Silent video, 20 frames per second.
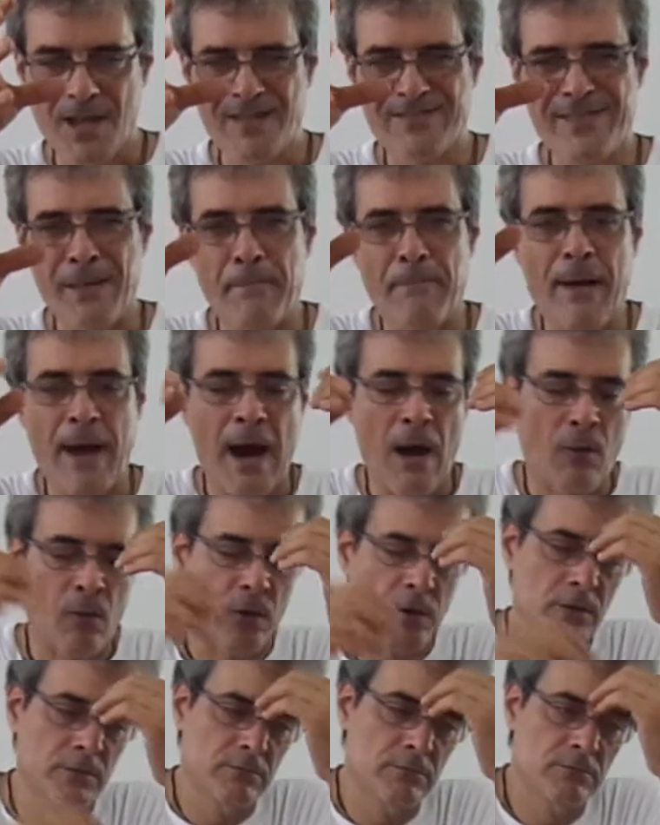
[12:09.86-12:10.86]
the power,
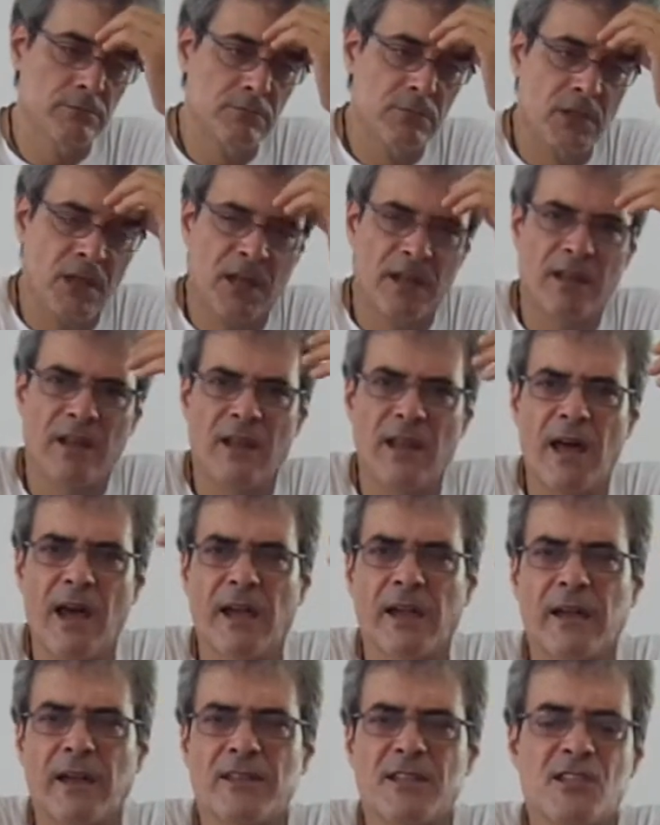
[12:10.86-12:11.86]
kind of
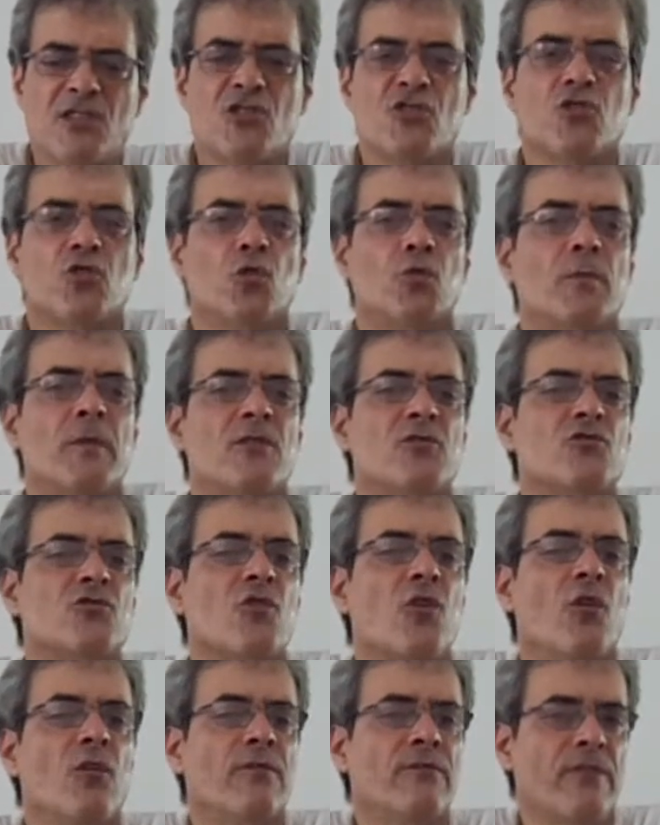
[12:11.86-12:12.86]
like a disturbance
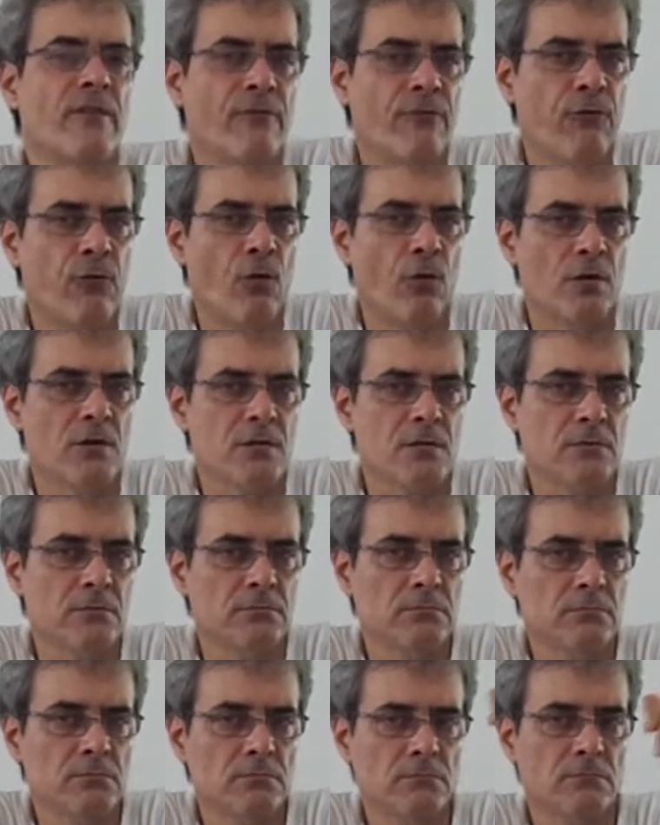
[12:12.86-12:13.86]
of the force.
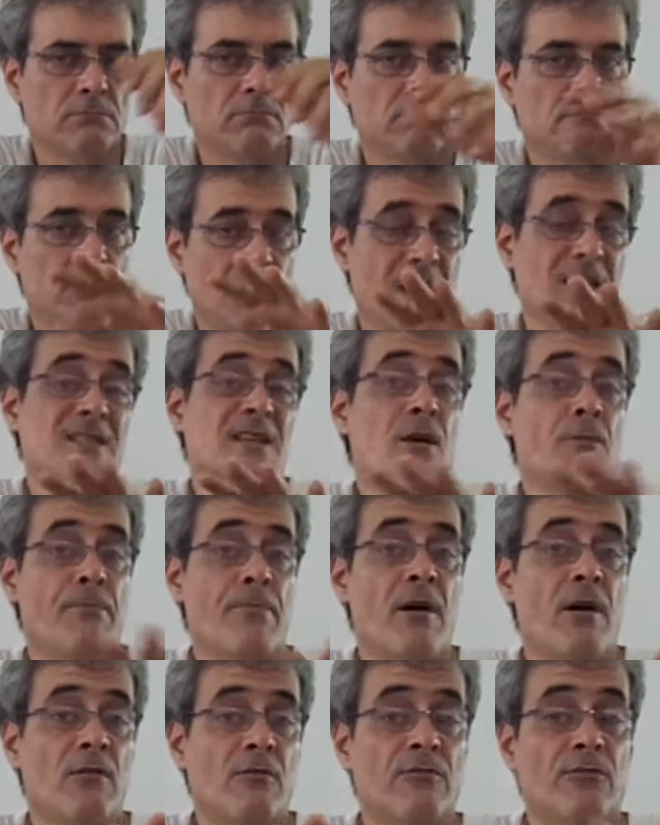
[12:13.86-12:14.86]
That's how
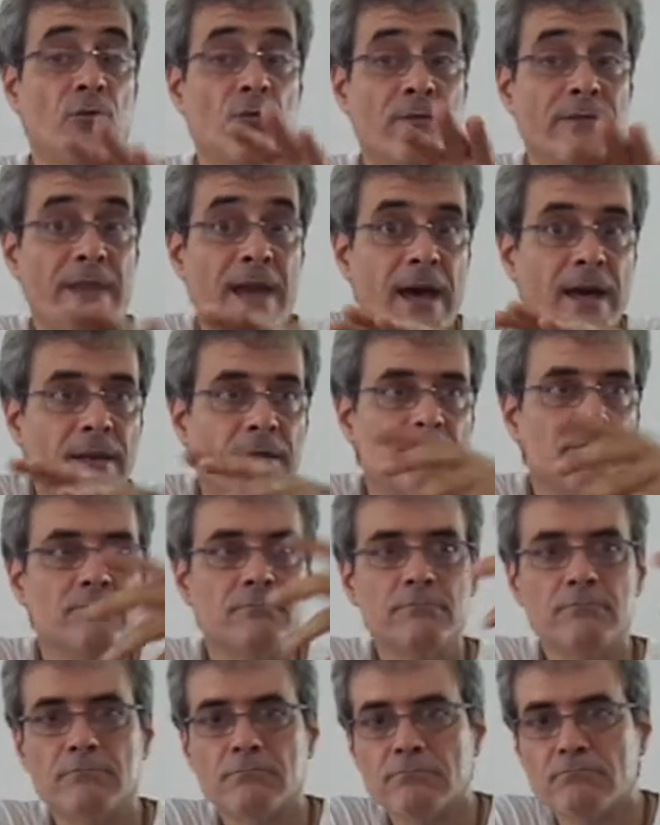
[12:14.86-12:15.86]
powerful that,
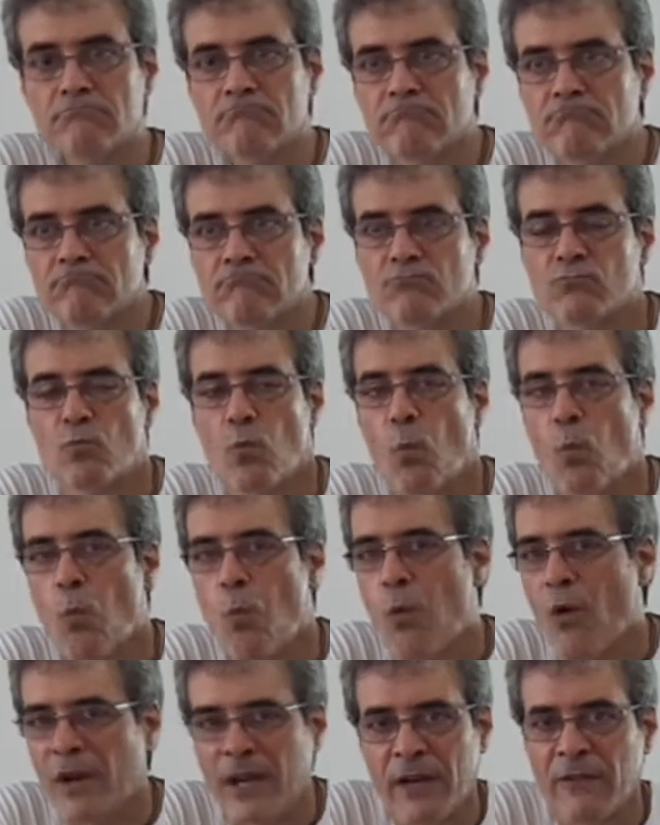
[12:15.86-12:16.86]

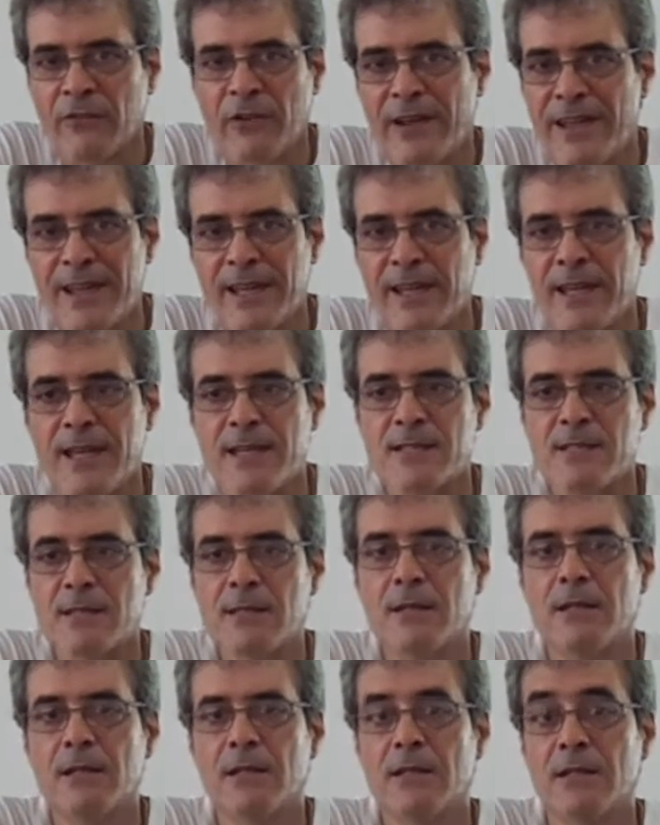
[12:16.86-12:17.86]
whatever it is,
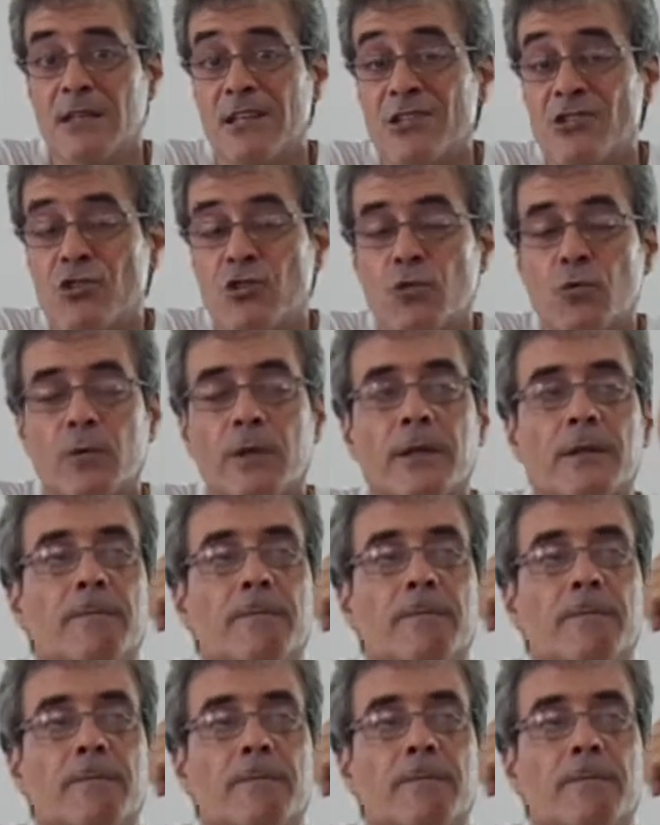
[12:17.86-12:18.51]
is doing.